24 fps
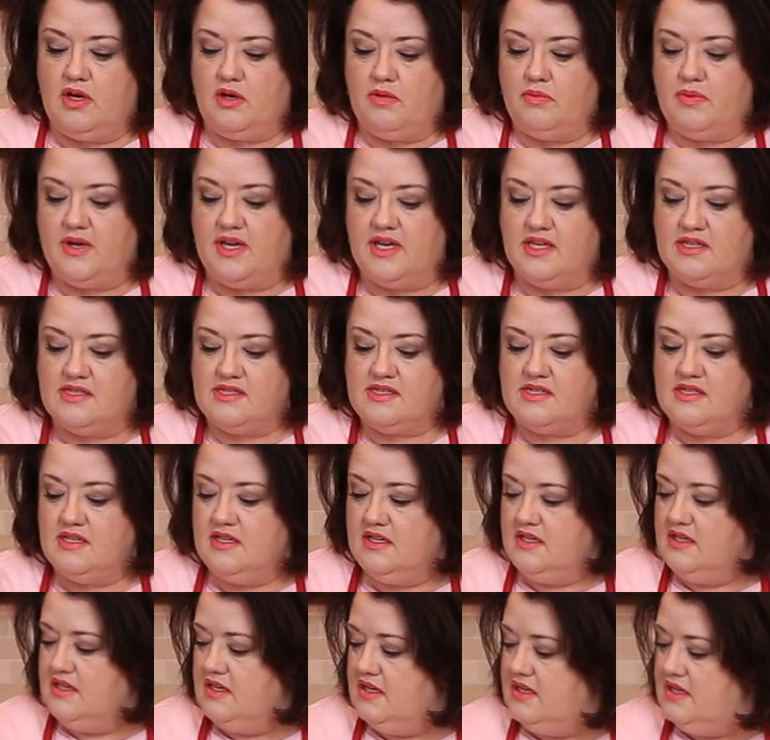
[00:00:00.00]
always
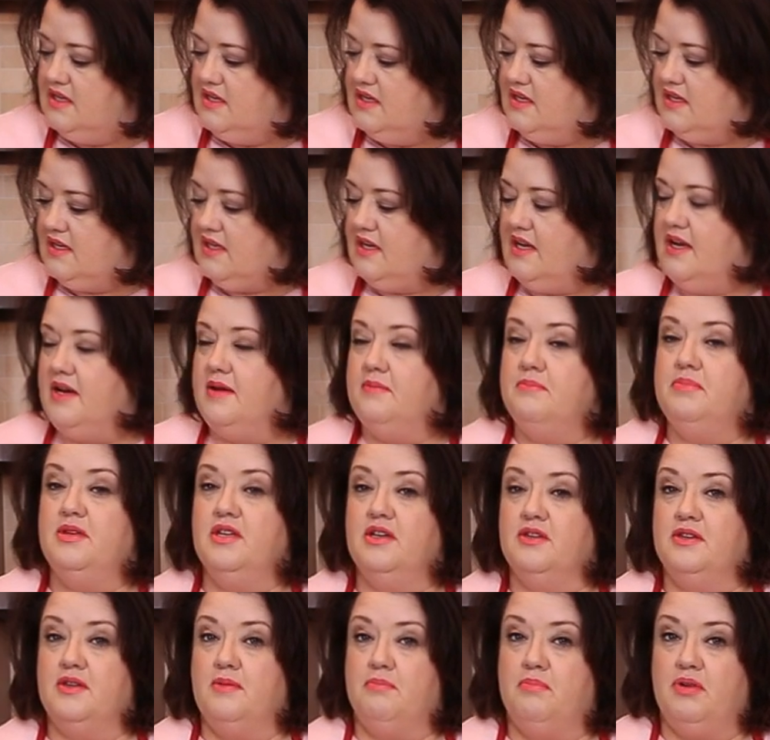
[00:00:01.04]
um,
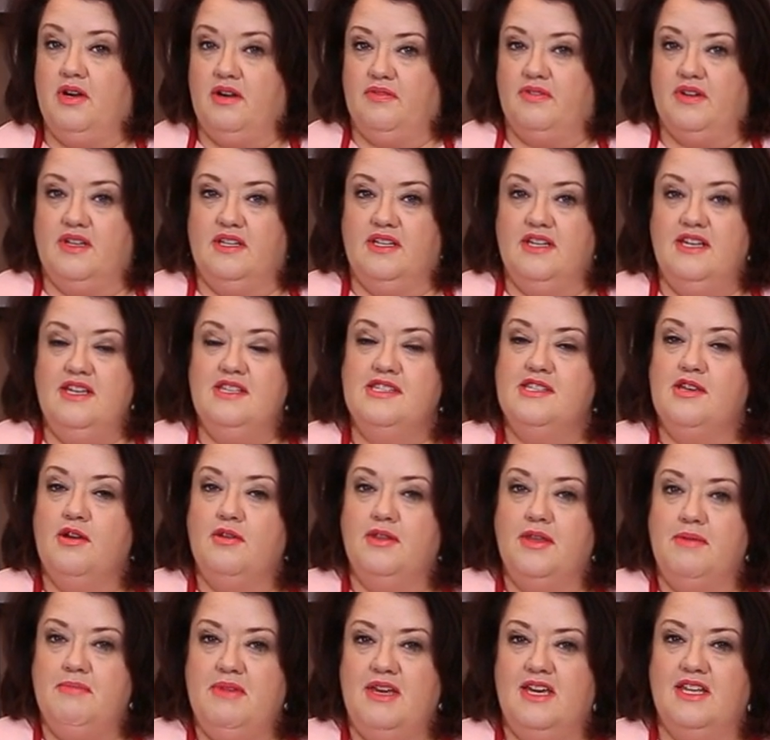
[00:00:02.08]
peel them perfectly. So
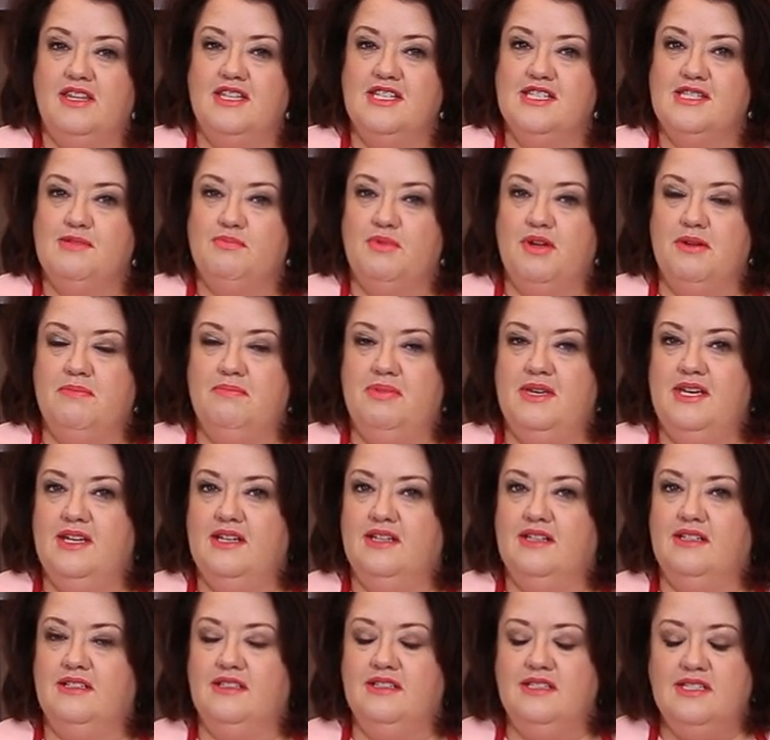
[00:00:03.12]
let me get this one
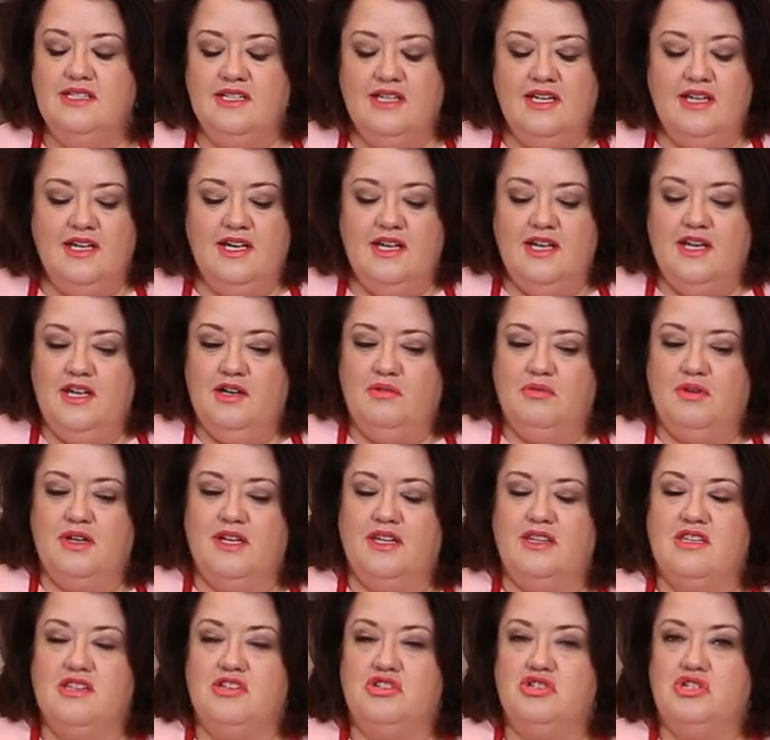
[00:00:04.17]
peeled. We'll
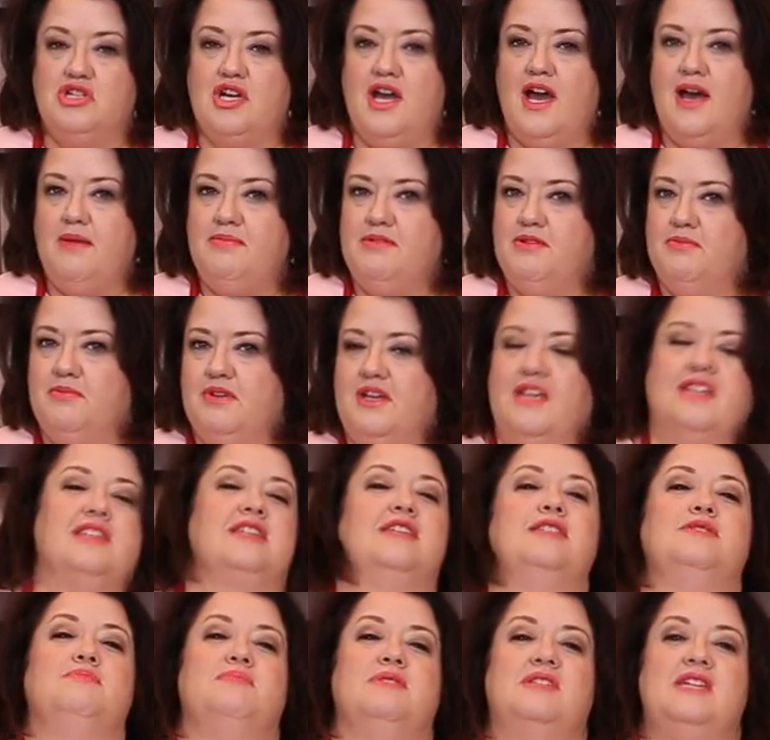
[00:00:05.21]
get this chopped and we'll get
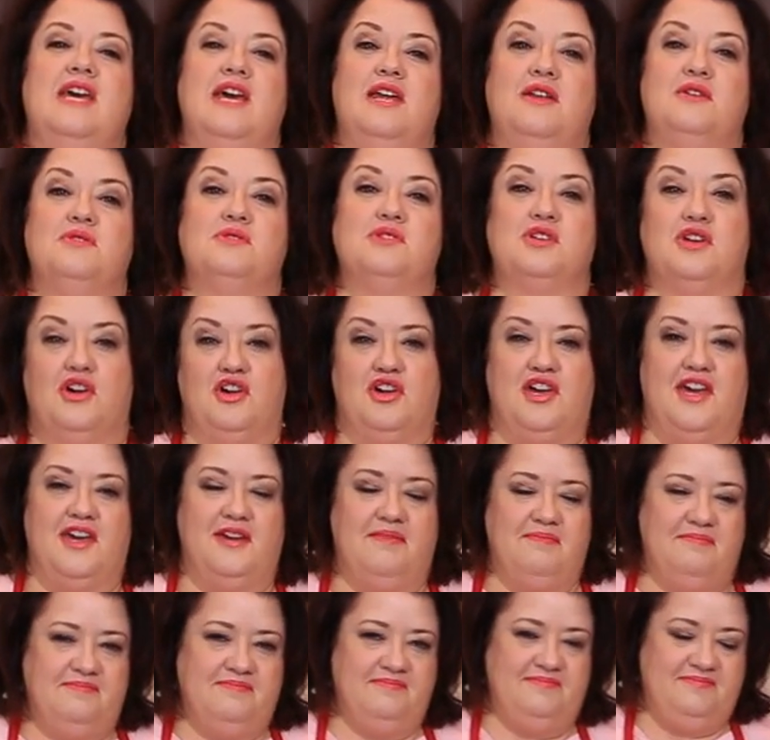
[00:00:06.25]
these potatoes
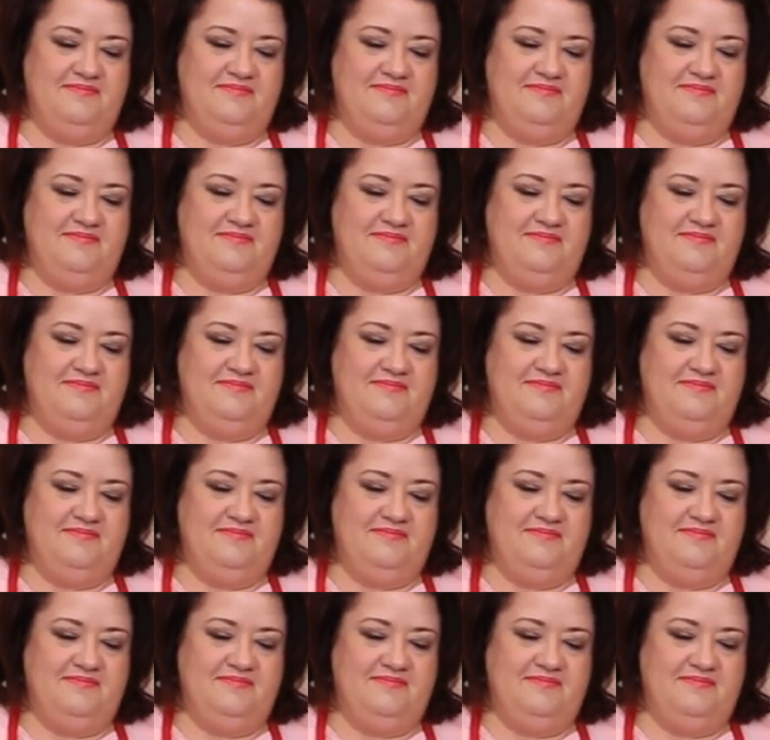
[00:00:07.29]
cooking.